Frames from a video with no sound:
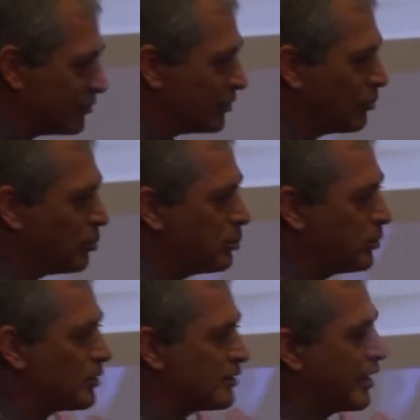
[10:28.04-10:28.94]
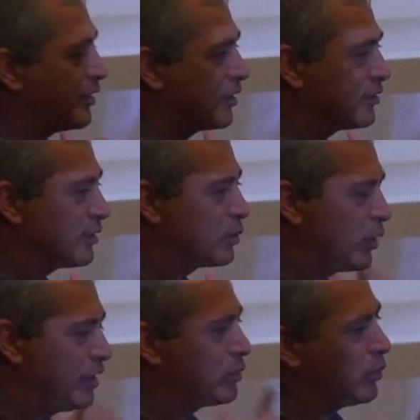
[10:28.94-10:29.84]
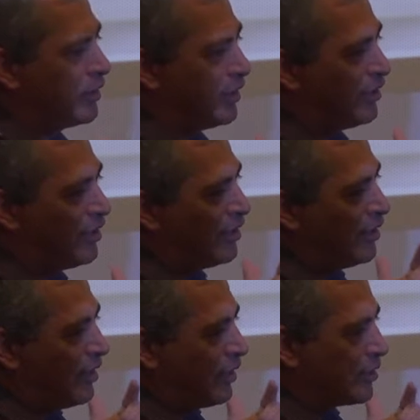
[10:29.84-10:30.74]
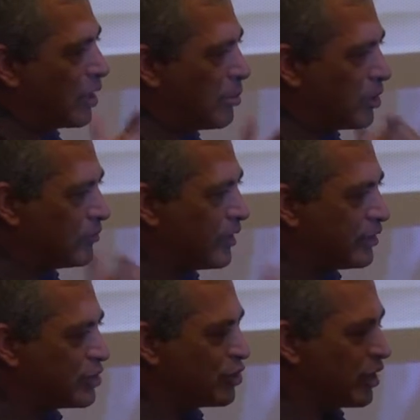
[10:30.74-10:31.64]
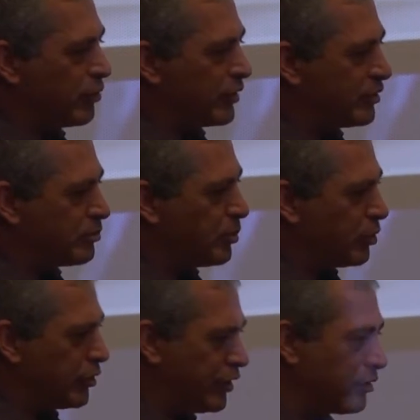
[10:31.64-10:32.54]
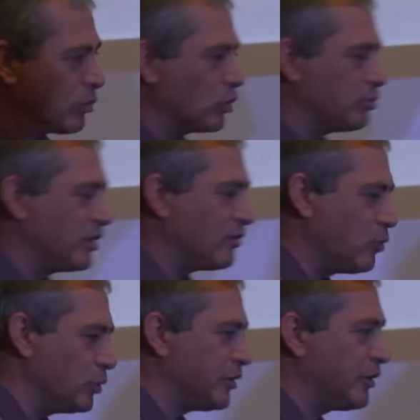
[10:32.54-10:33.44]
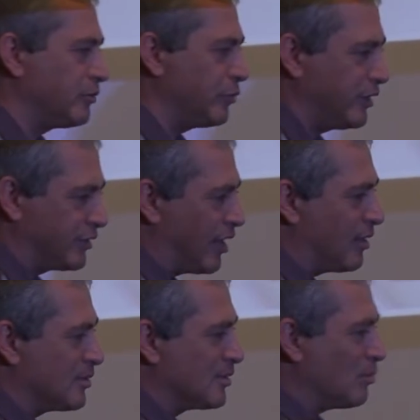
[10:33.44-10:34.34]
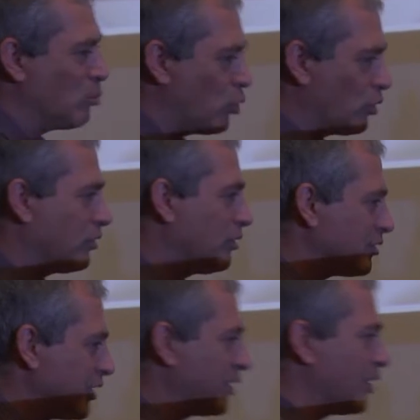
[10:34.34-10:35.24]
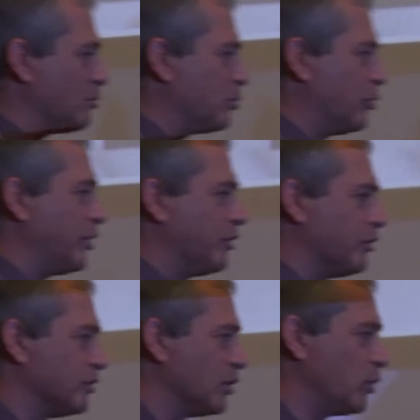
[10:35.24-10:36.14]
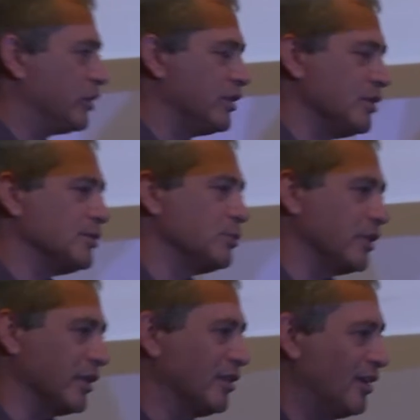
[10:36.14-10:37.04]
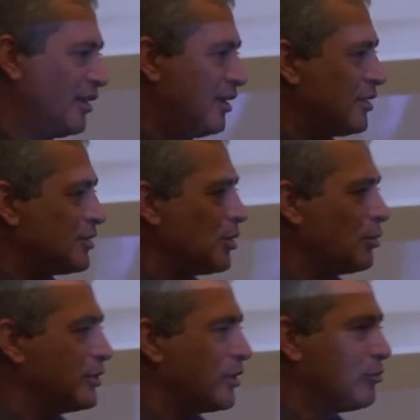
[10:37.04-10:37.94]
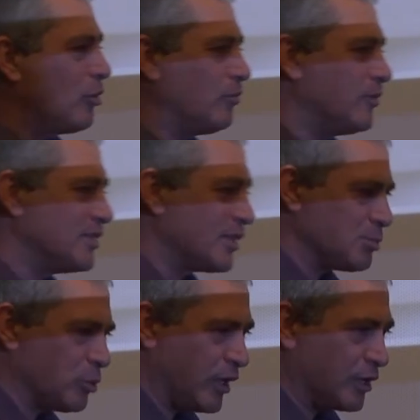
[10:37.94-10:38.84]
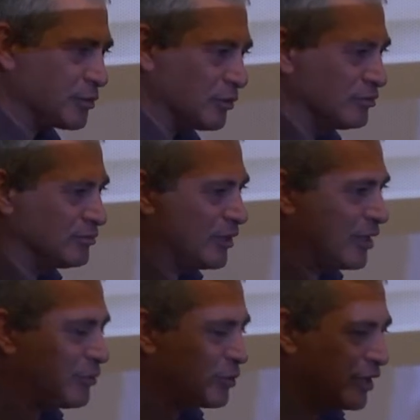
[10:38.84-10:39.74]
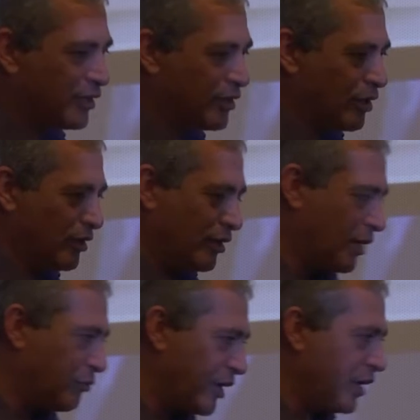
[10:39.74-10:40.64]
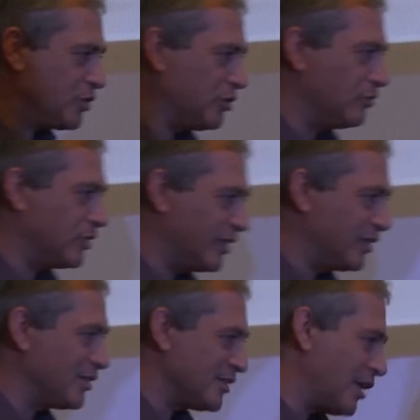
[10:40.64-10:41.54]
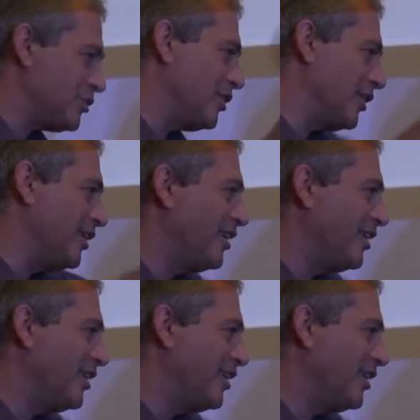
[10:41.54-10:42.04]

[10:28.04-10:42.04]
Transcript: You know, people are saying that in 2020, the amount of data generated per year will be 43 times more data per year than what it is today. So the growth is exponential. And if you take the aggregation of the data, is actually,